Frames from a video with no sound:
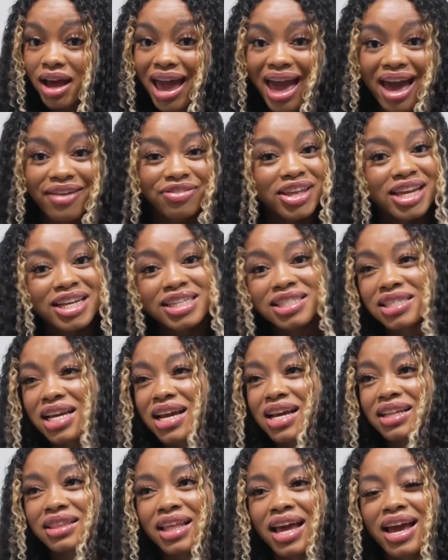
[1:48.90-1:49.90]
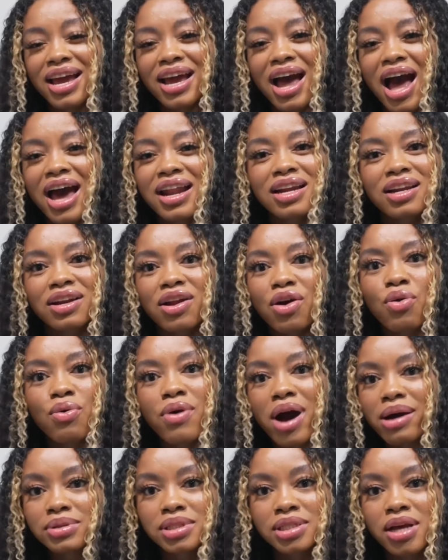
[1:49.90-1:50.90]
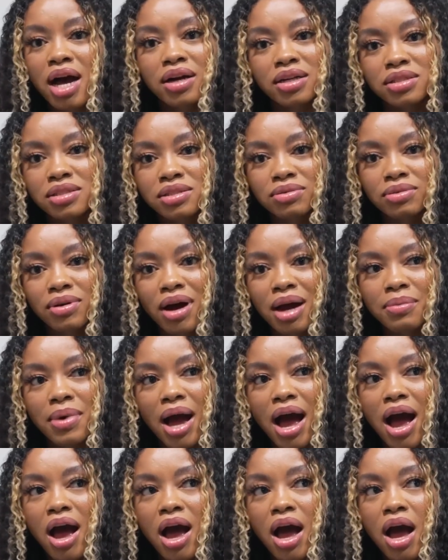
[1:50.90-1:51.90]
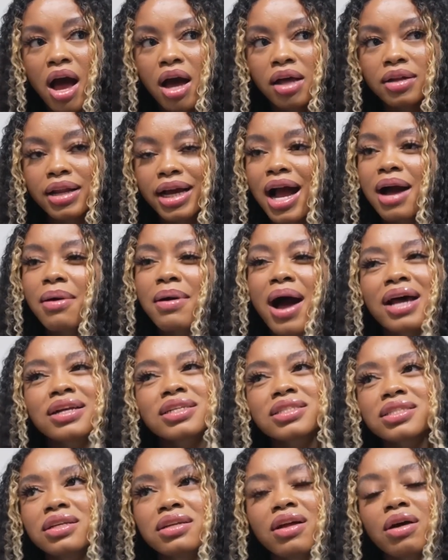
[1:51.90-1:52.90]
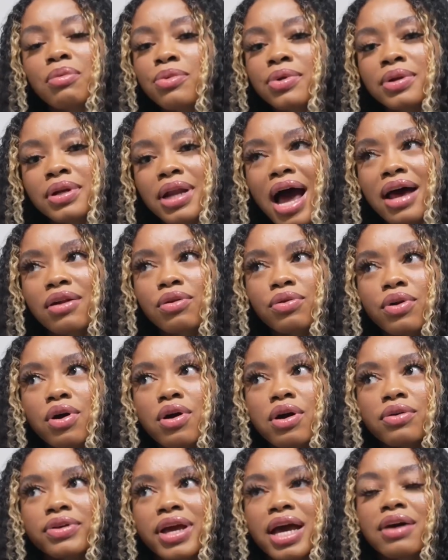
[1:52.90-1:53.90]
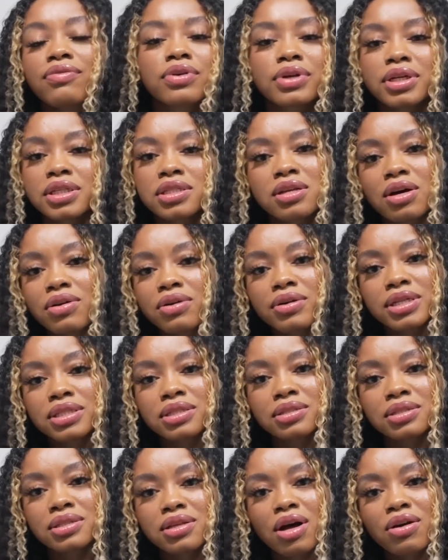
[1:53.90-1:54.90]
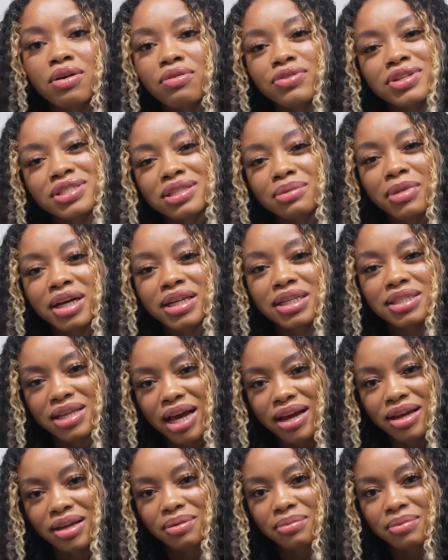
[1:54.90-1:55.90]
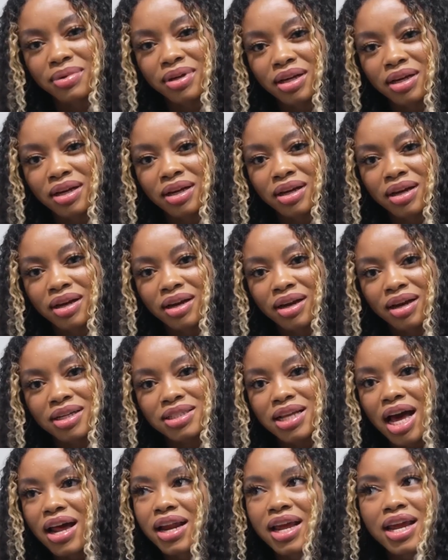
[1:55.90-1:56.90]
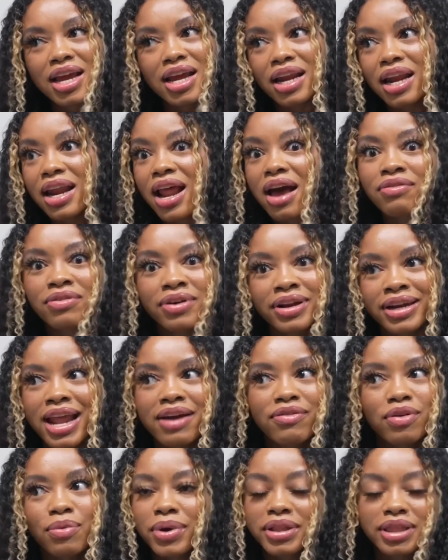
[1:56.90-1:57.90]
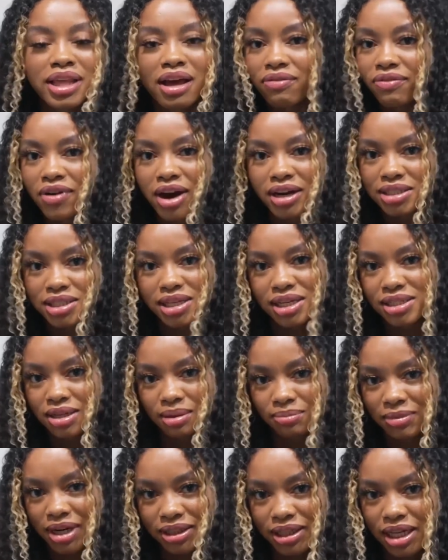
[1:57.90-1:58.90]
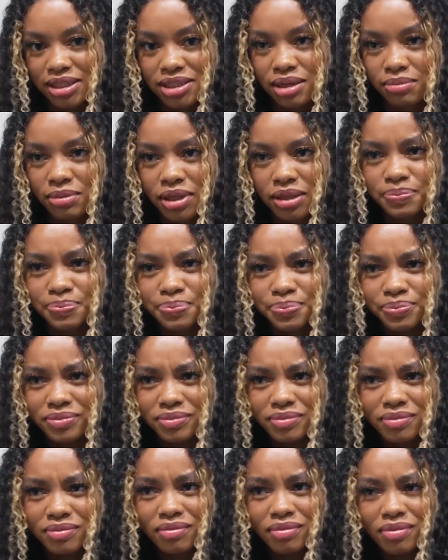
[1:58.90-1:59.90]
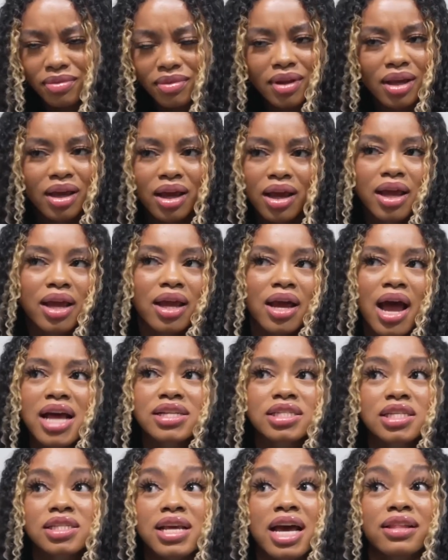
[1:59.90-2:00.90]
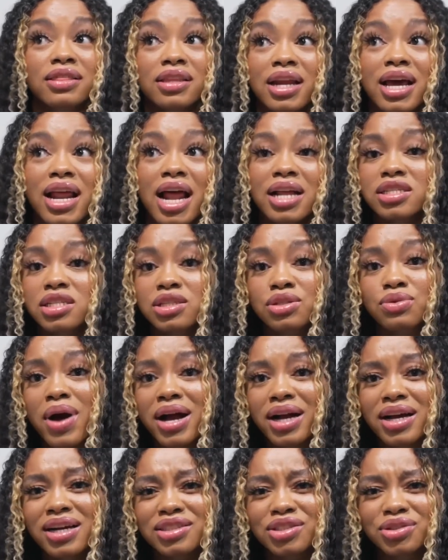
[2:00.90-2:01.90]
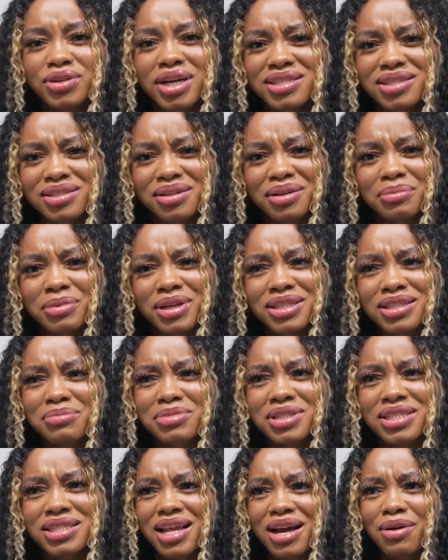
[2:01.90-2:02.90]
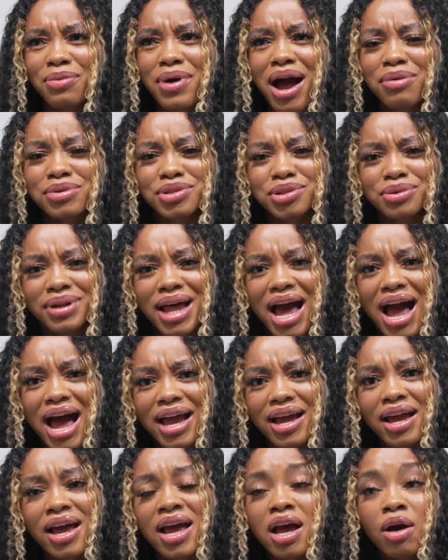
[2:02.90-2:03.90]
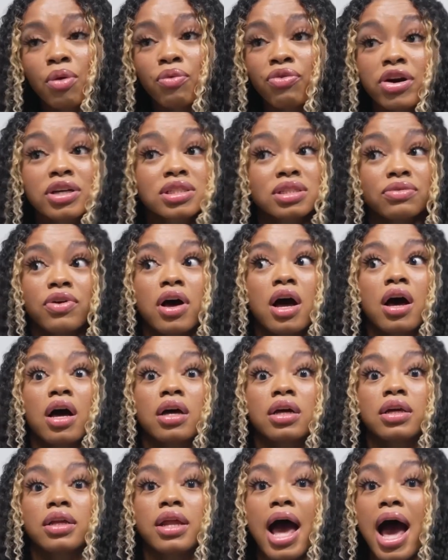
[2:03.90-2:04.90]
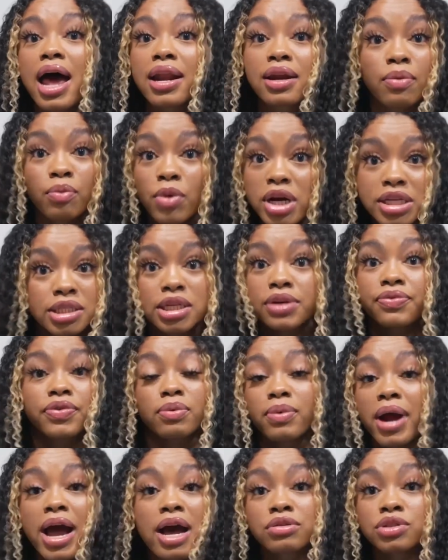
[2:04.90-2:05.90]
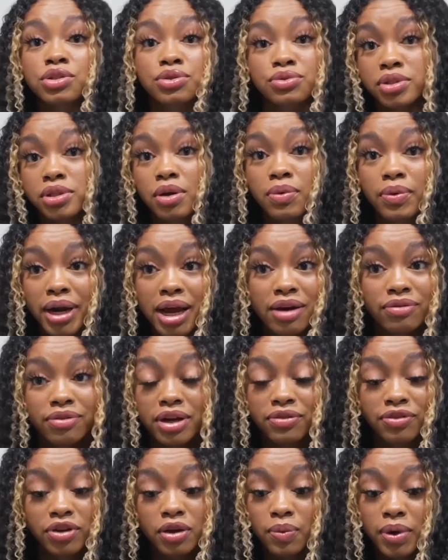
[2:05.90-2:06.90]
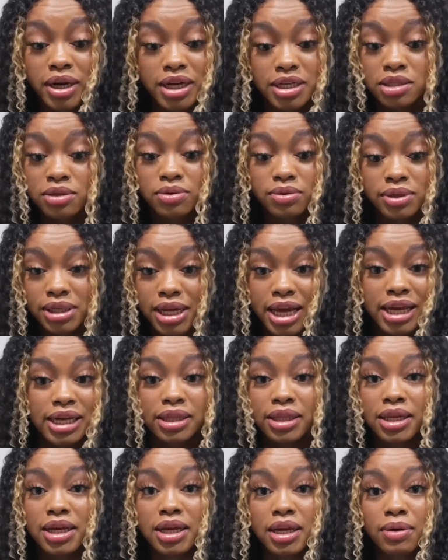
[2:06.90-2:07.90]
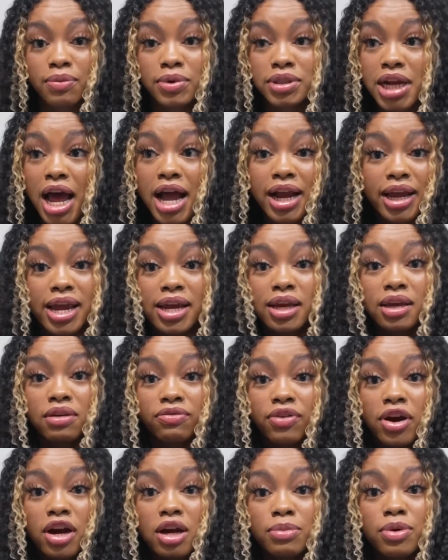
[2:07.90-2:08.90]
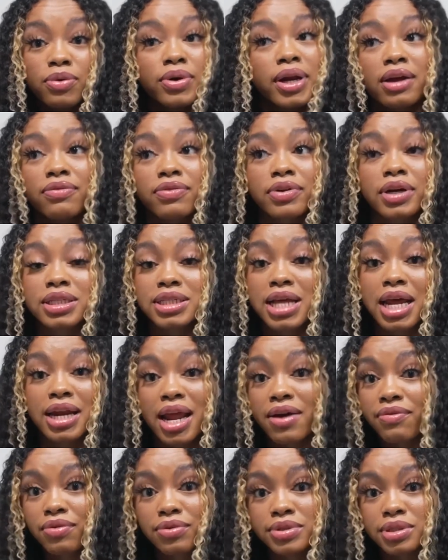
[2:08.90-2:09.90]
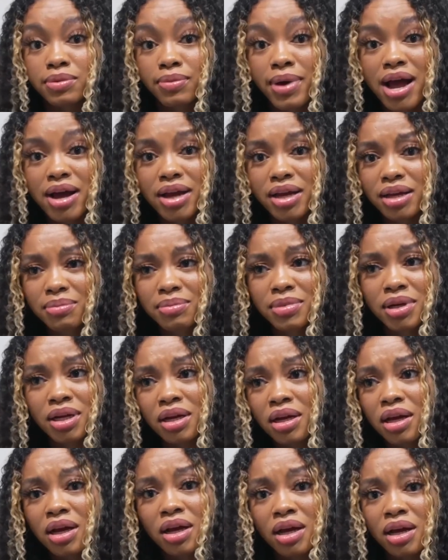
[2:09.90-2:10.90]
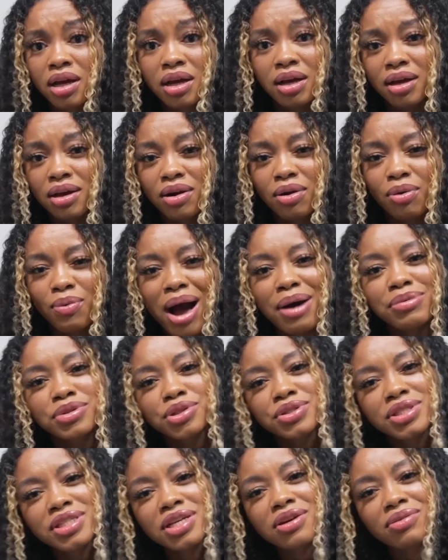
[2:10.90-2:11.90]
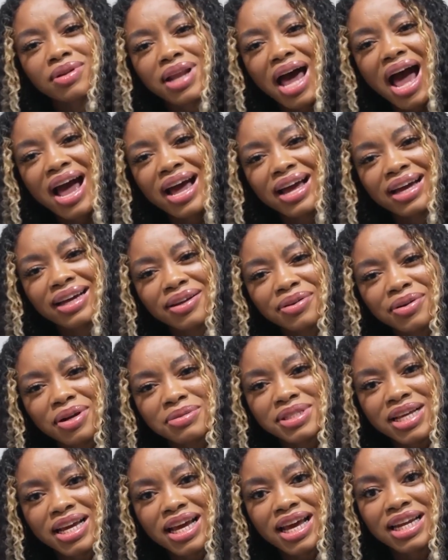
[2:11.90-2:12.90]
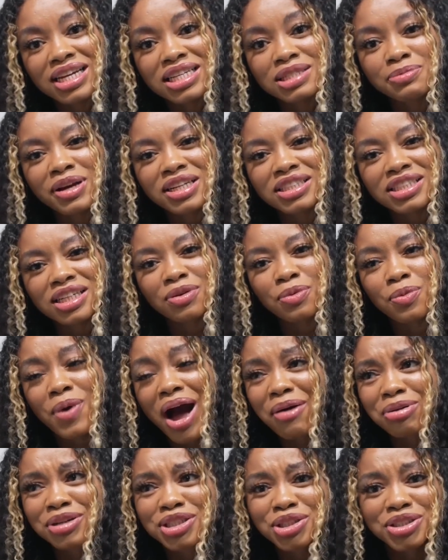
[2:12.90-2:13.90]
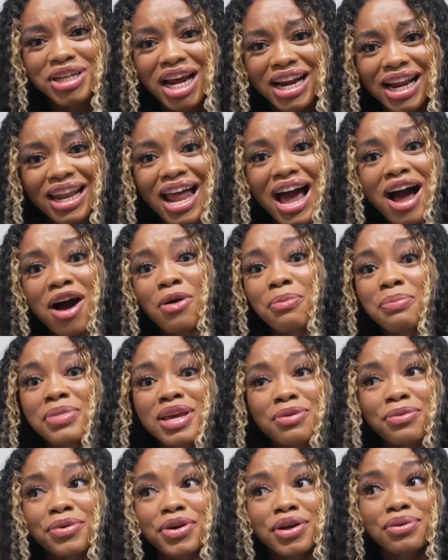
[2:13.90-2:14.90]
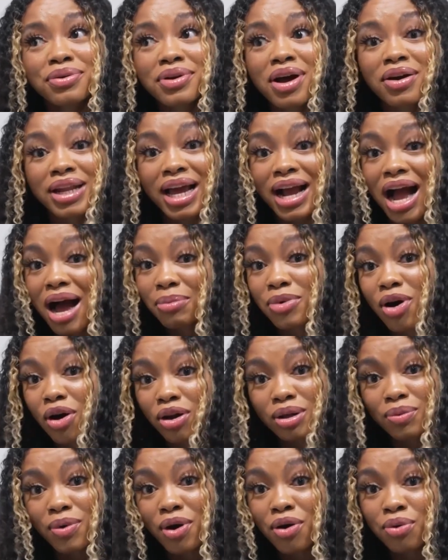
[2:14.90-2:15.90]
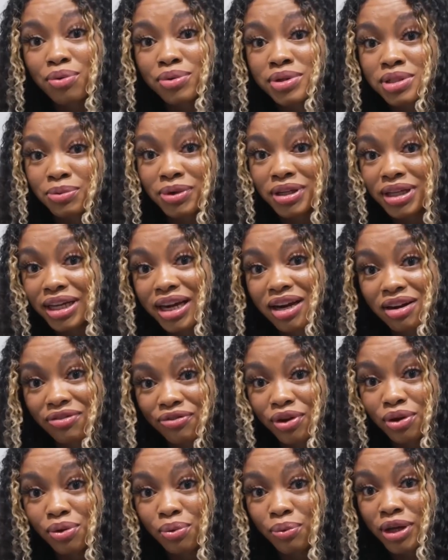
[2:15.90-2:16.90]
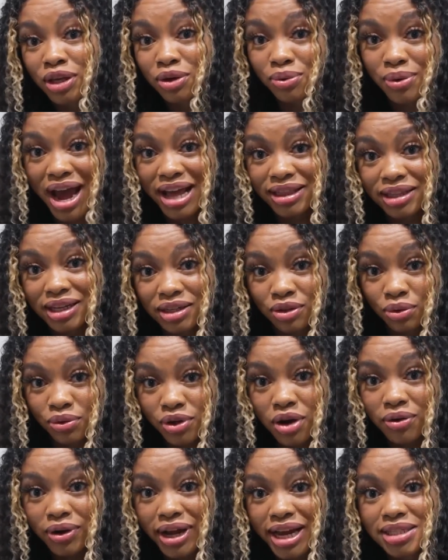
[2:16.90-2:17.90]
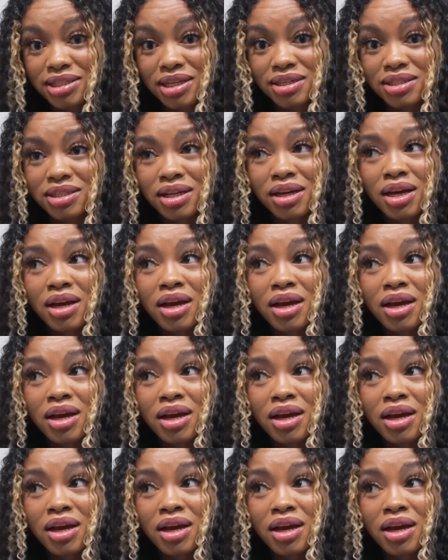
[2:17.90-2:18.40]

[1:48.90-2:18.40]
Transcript: After he said that, I didn't know who I was talking to. I'm like, I honestly don't, I don't know if Kevo done sold his soul for some money type. Cause I, he never never went that far to say something like that to me. And I just after that I just knew I couldn't trust him because I'm like why would you lie? First of all, I wasn't even around you, so whatever. If he was doing anything which I can't confirm or whatever, because I never was around him, why would you still lie? You know what I'm saying? And especially why would you try to lie on me when you know like I'm the only one who was really here for you when you had to do your case? Because